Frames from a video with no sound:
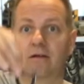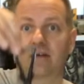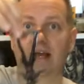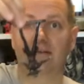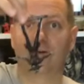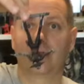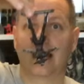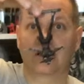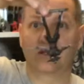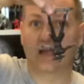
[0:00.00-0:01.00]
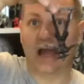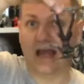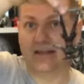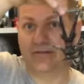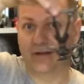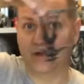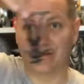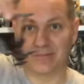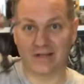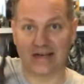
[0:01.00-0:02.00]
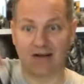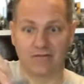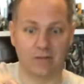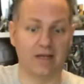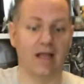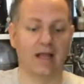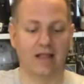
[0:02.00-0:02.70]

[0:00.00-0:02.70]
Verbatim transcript: okay, if you can actually hang the figure upside down from it,